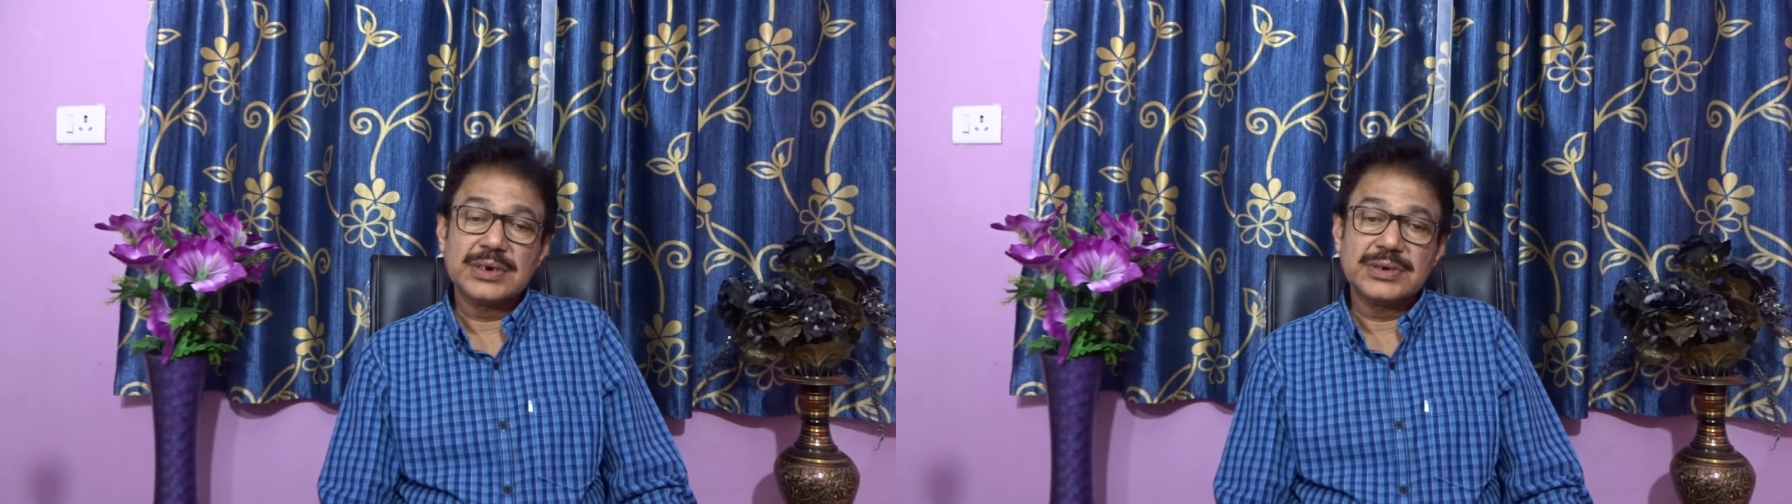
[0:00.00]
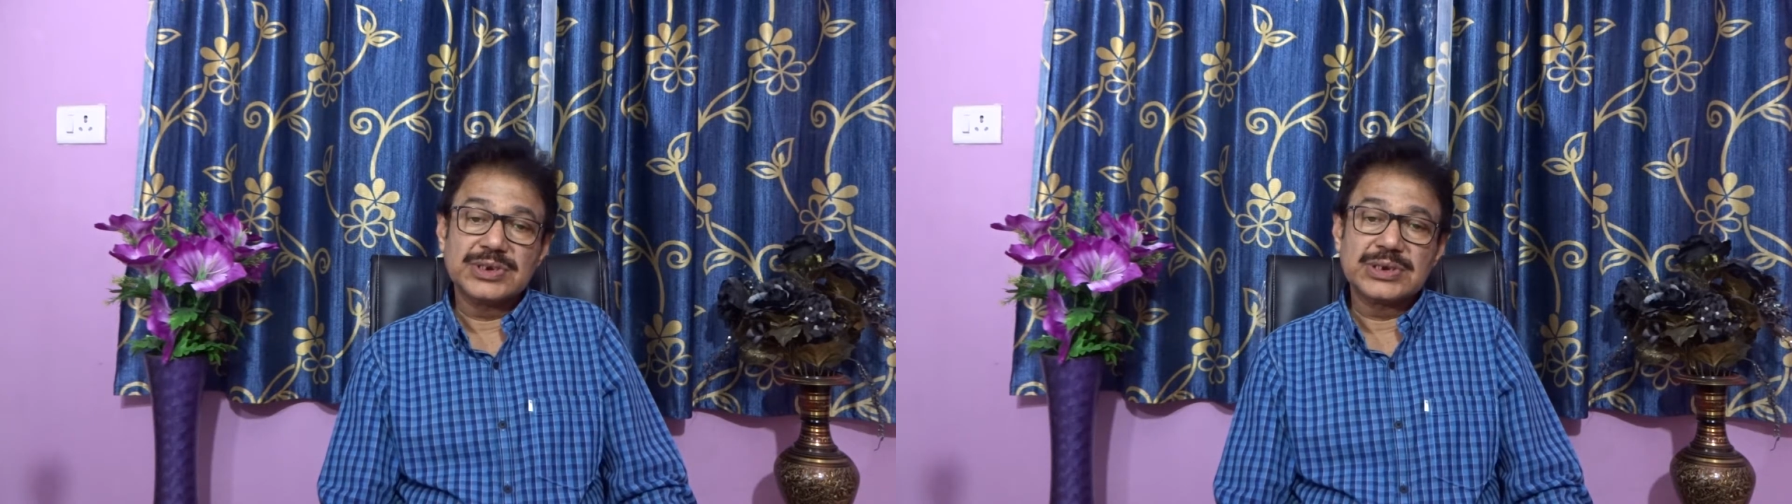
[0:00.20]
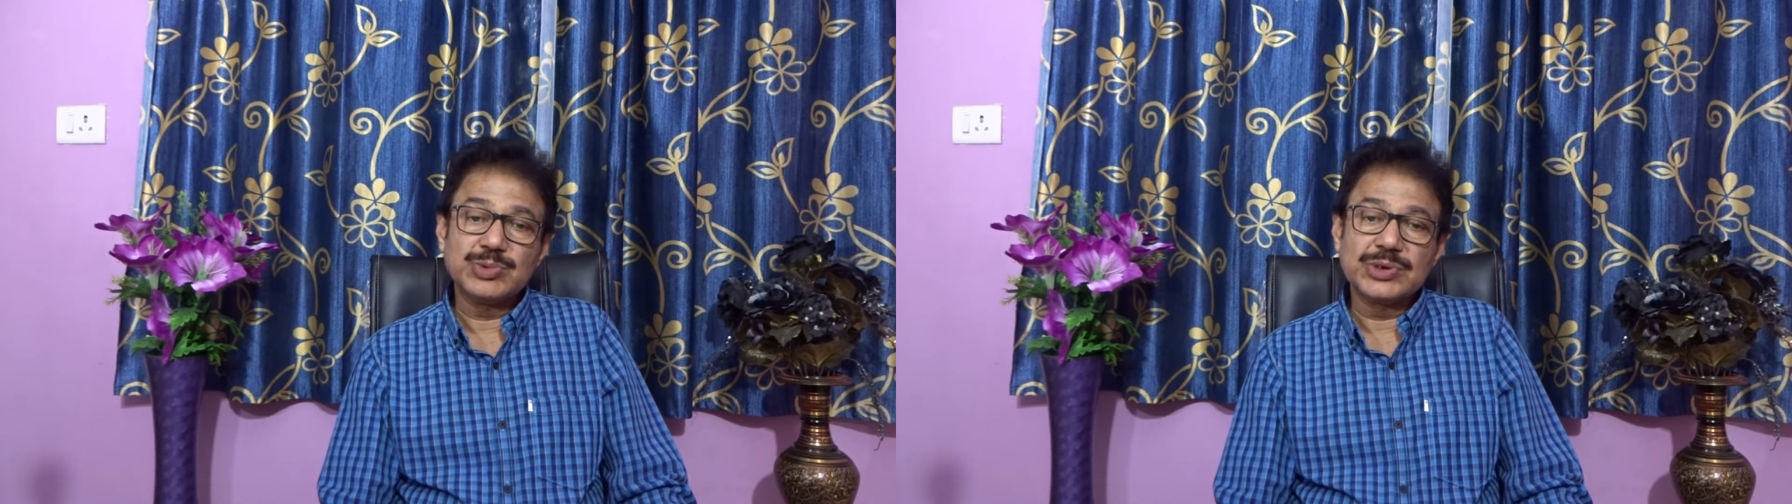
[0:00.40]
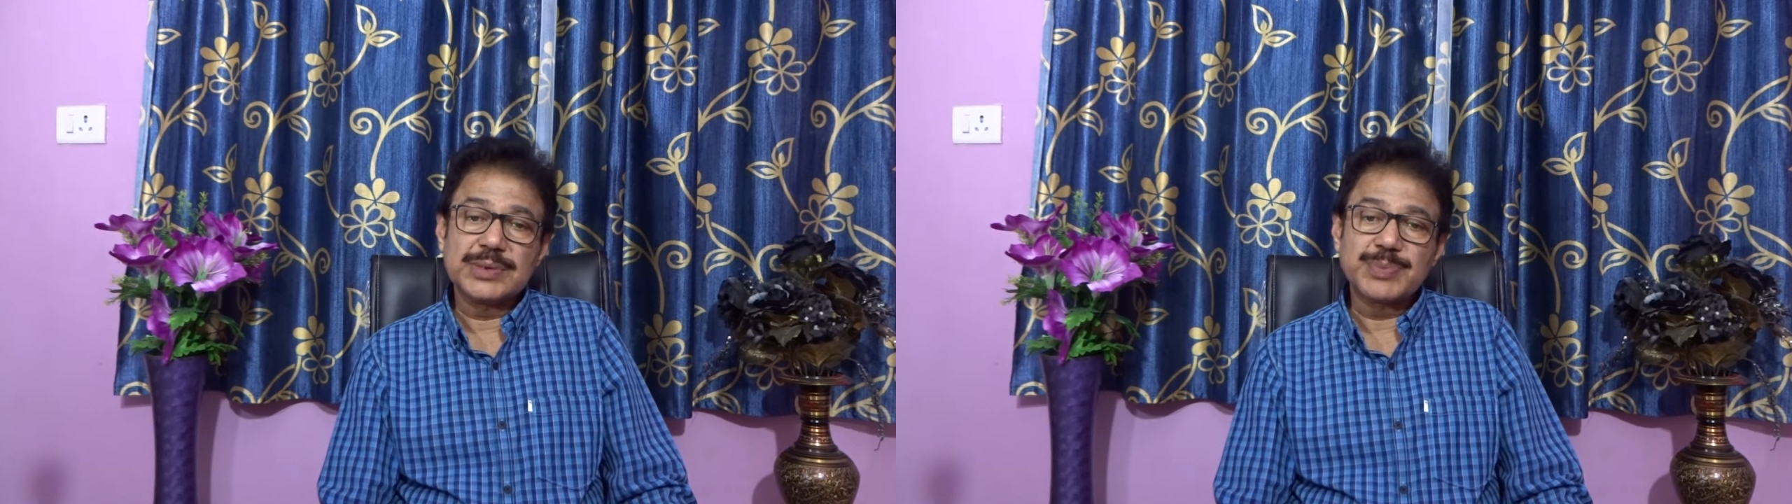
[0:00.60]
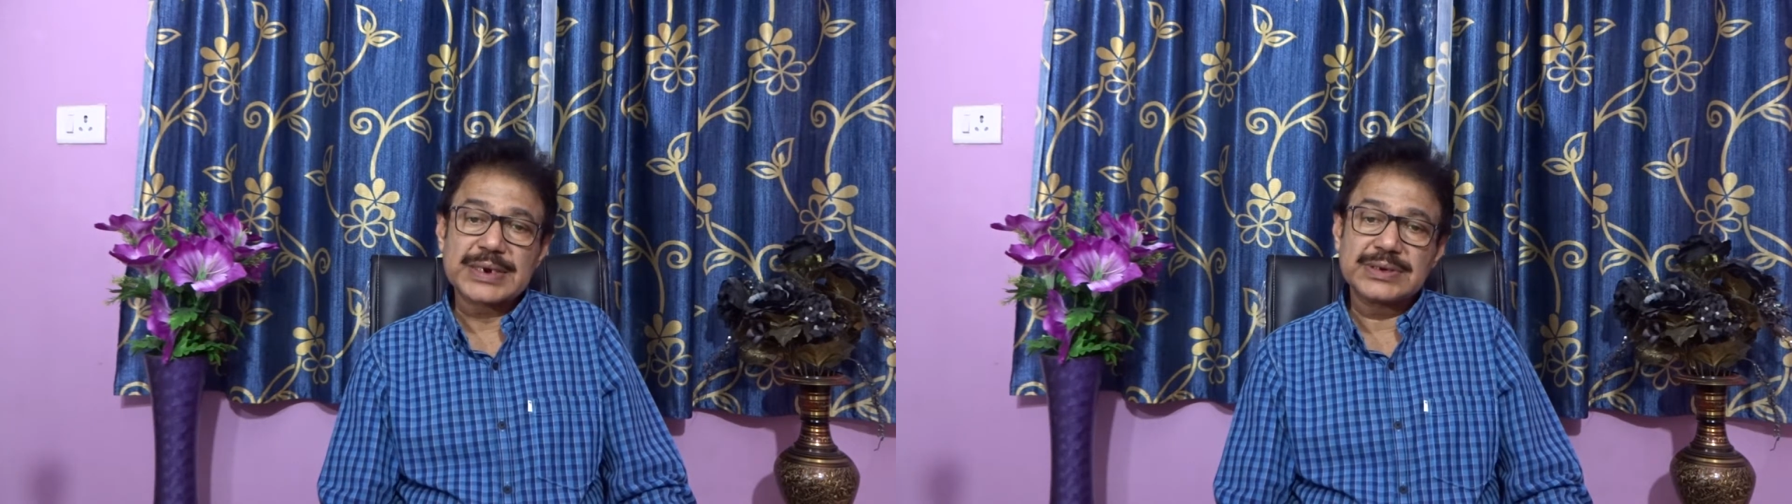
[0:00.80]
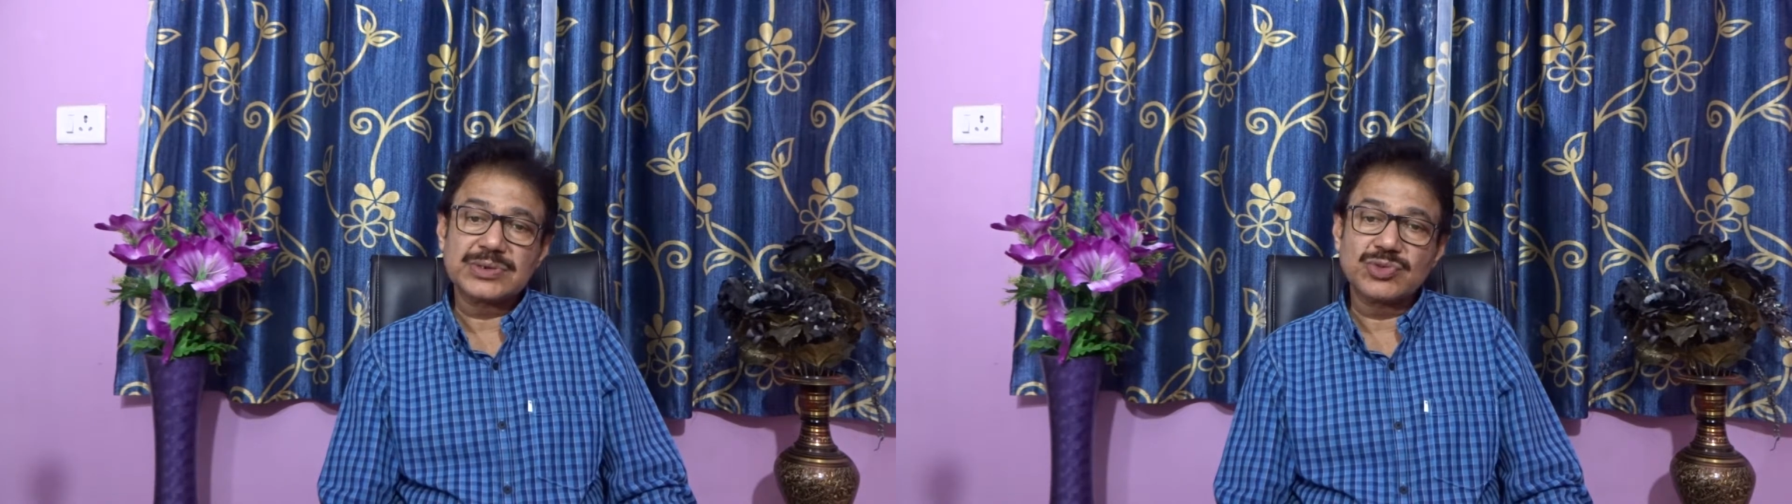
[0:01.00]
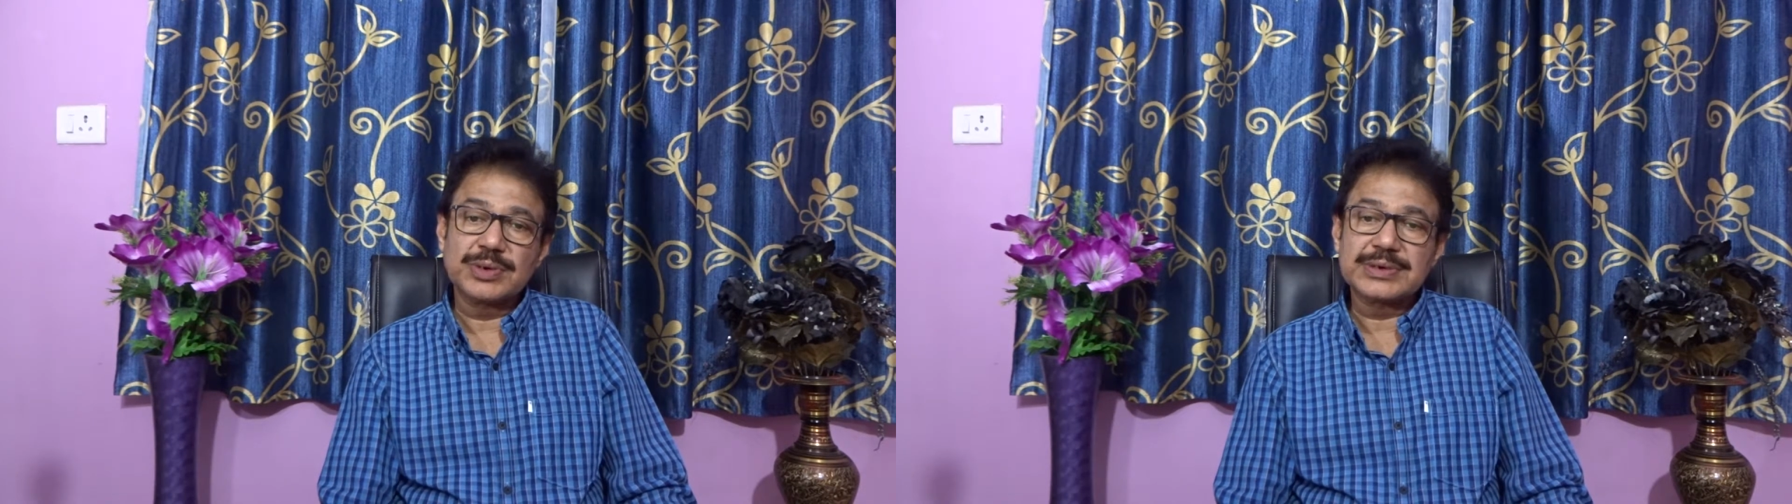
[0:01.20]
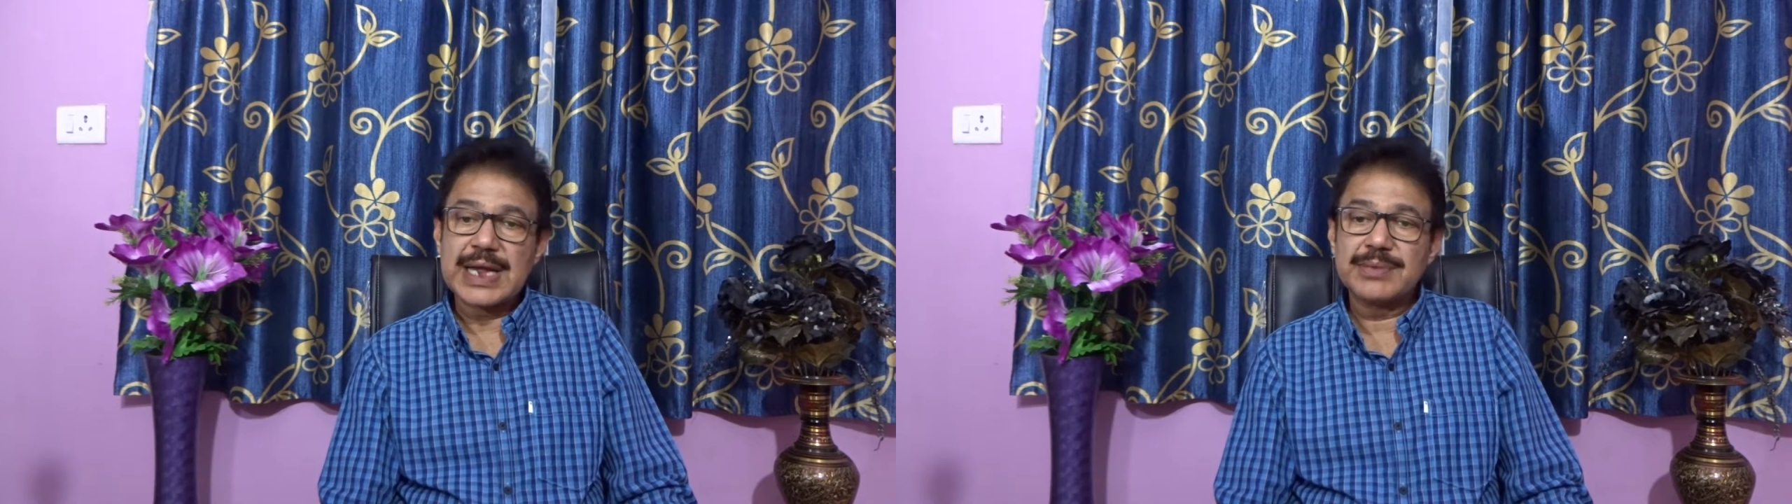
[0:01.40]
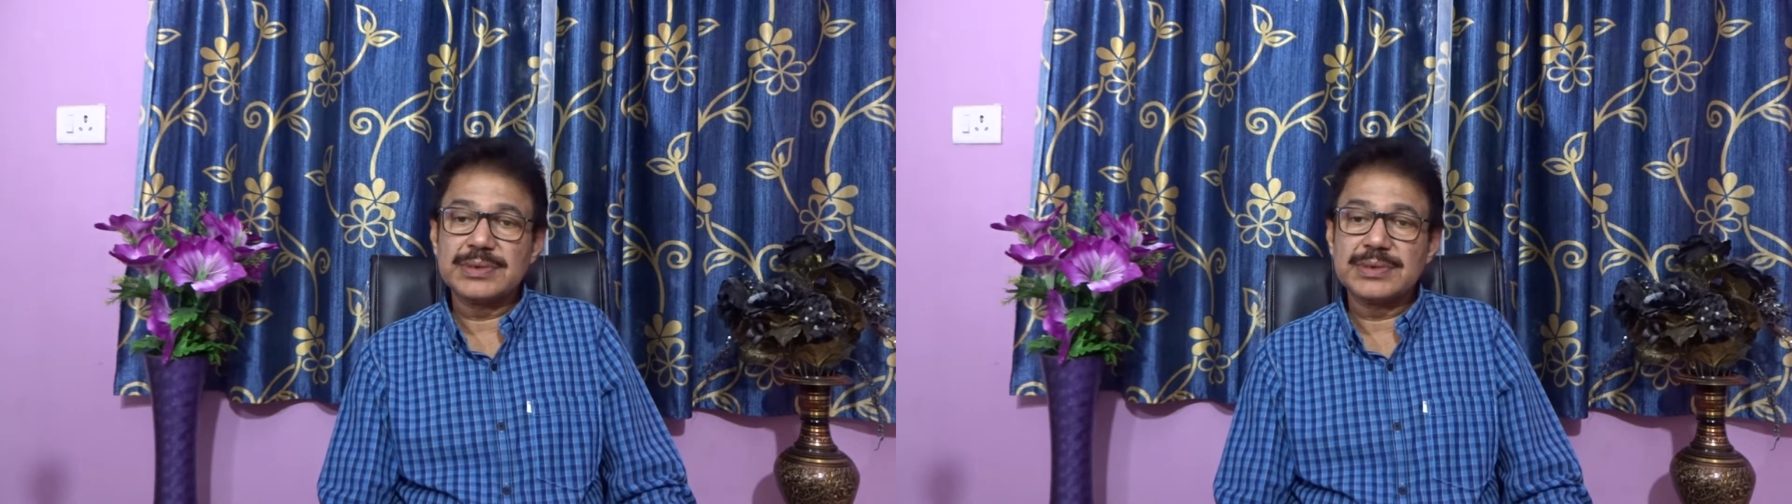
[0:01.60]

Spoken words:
Distributed practice over time